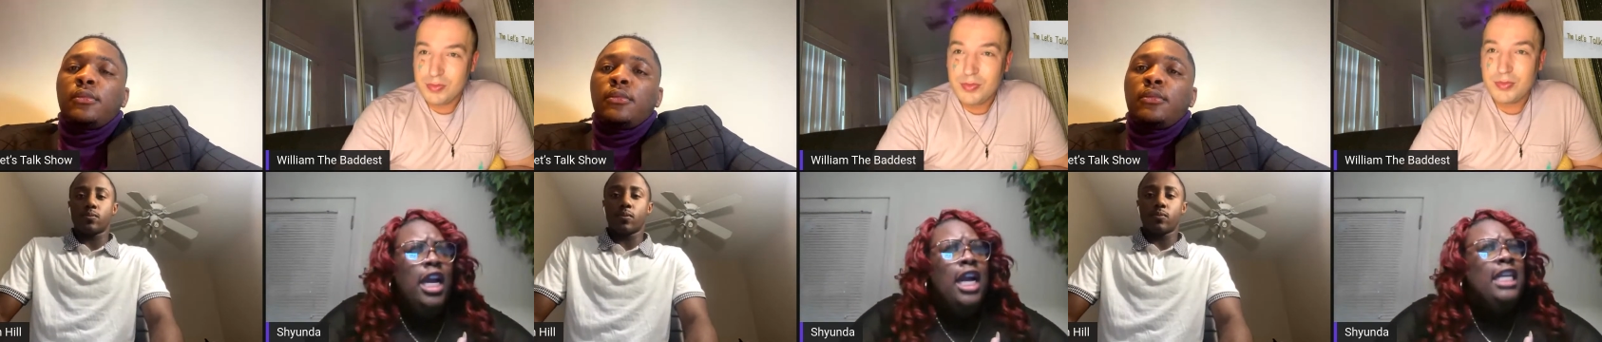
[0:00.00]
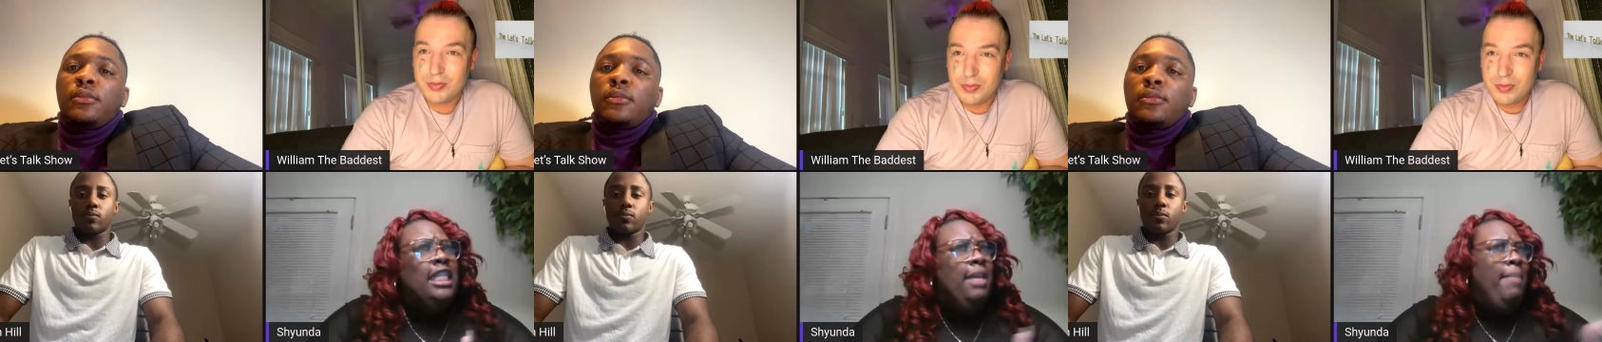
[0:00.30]

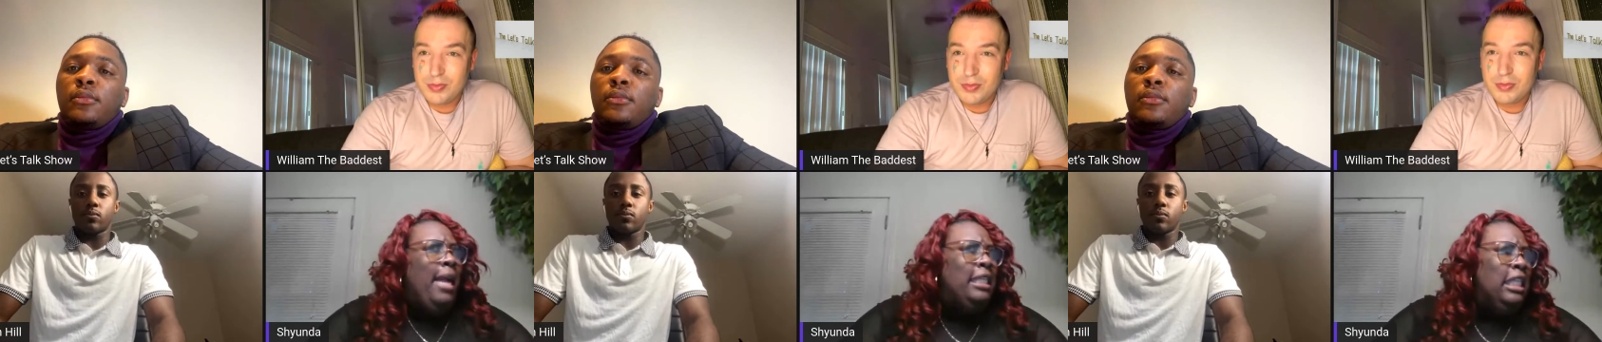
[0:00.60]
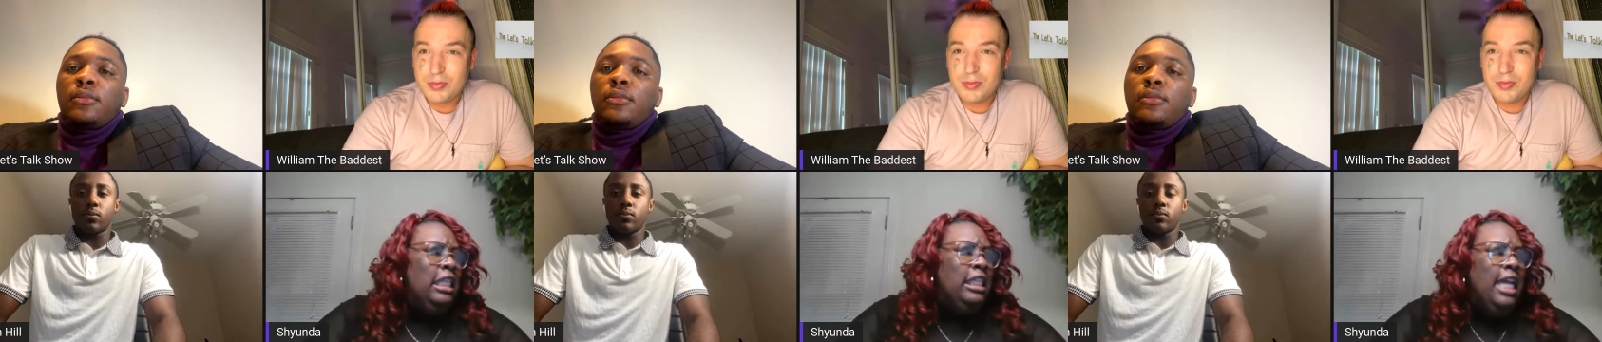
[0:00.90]
Speaker 1: is it
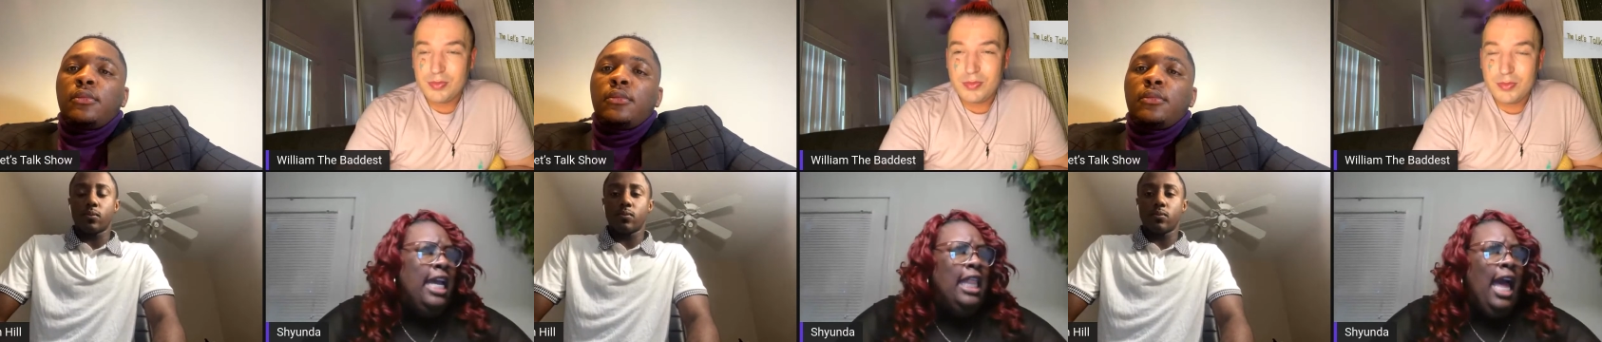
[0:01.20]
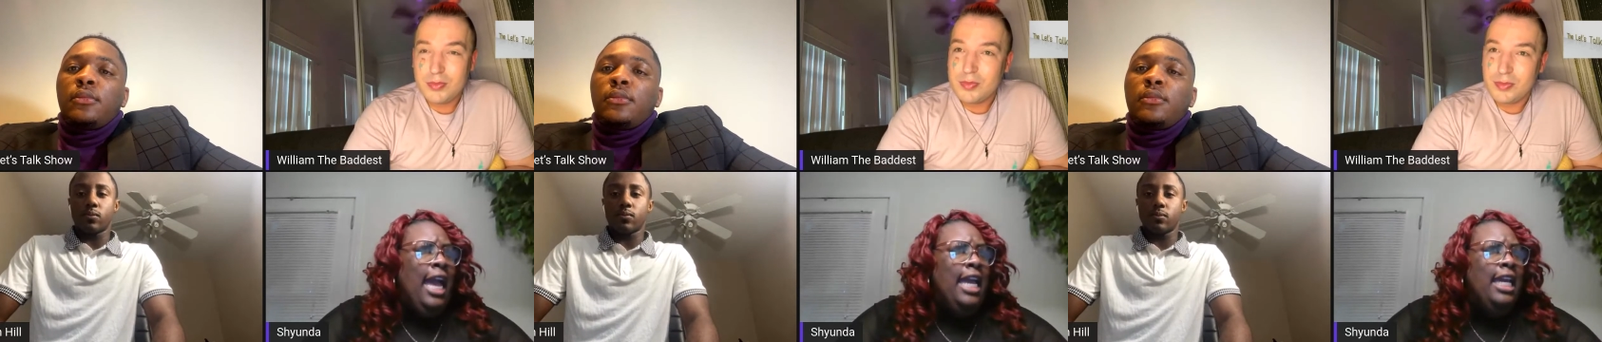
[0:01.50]
basically saying
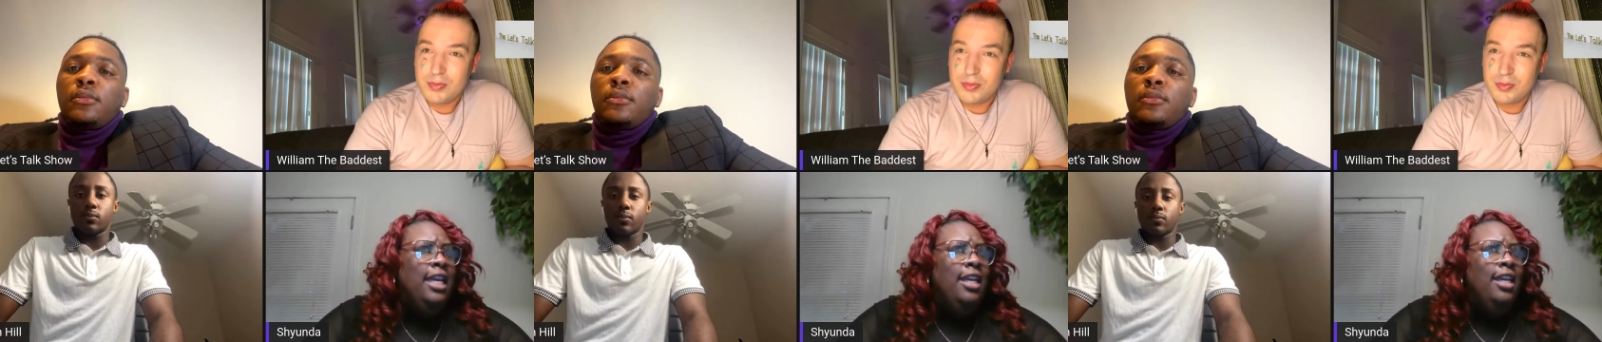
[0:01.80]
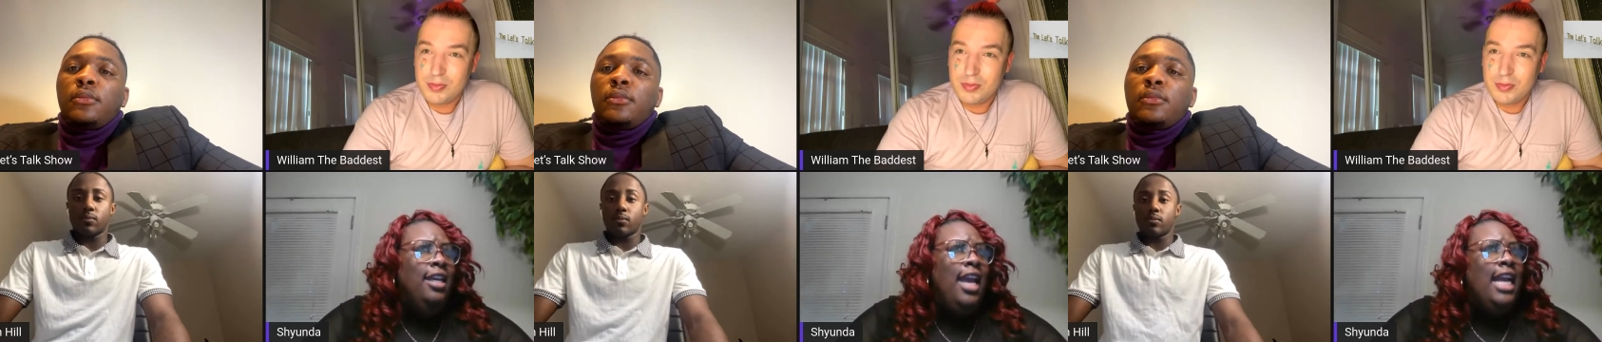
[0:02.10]
like
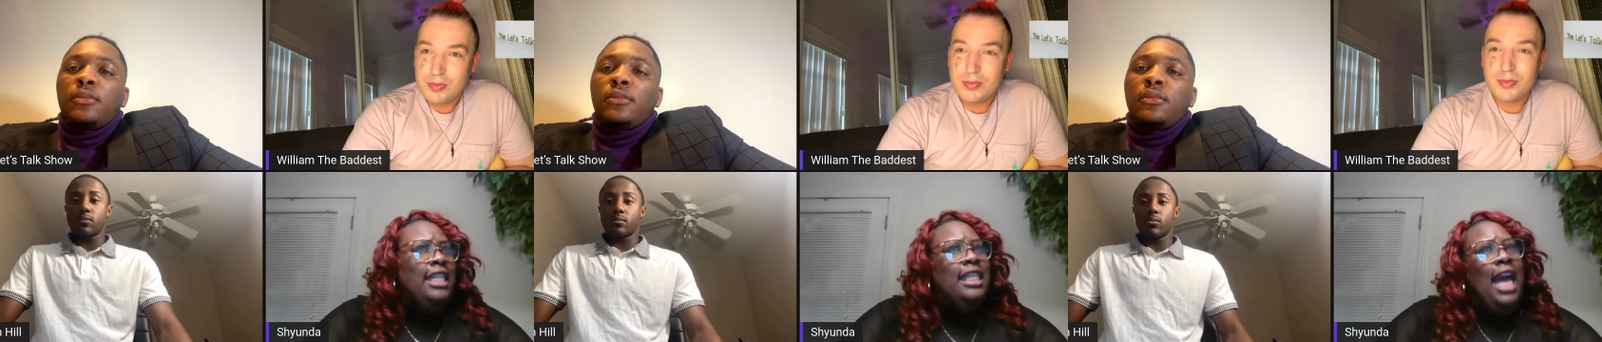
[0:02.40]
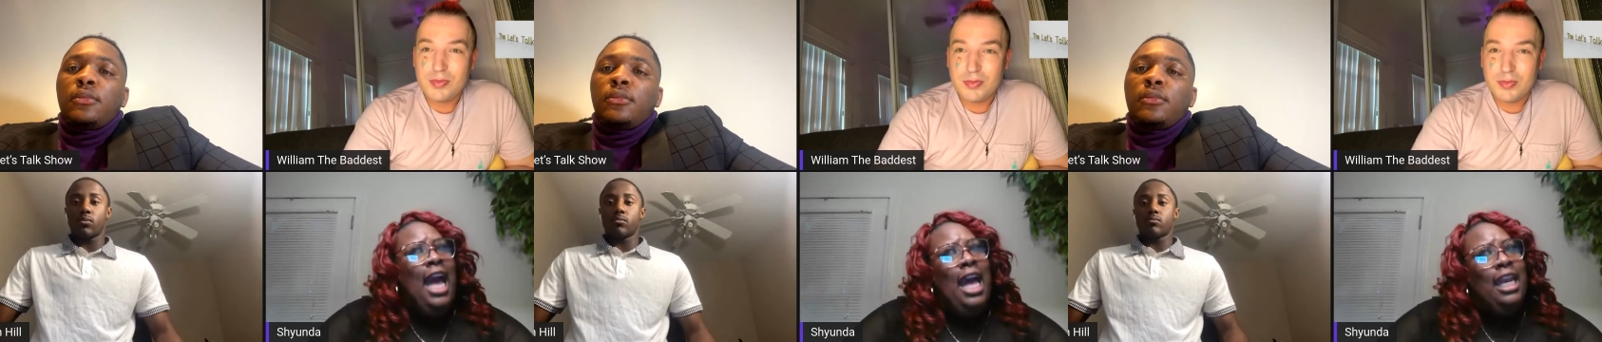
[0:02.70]
he's
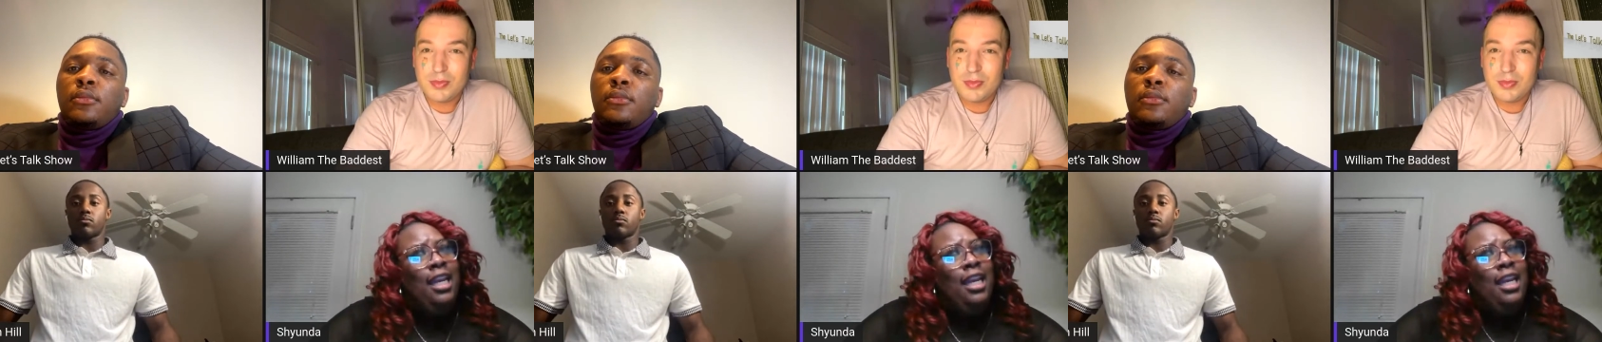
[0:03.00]
not